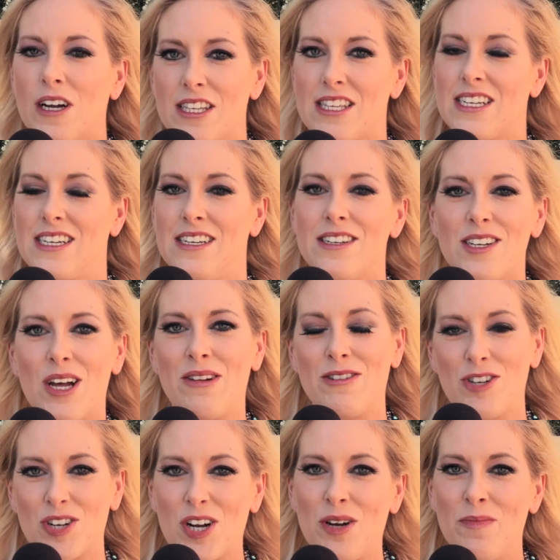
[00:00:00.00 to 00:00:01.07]
president, Donald
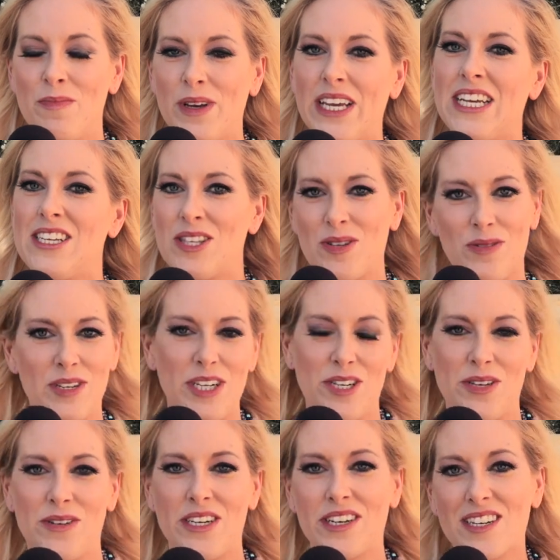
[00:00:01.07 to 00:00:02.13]
Trump. He sold it
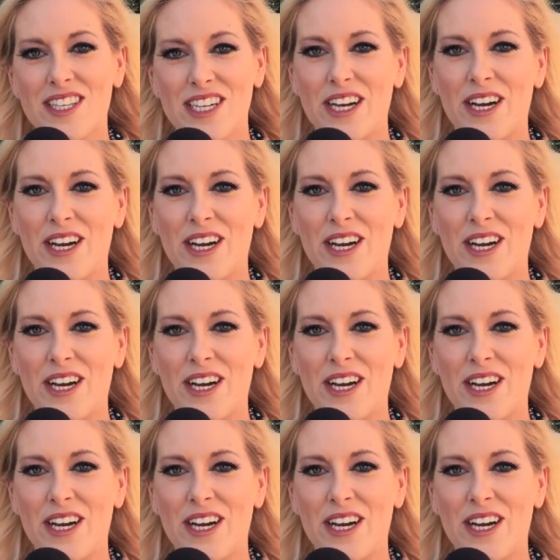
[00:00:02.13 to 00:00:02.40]
two years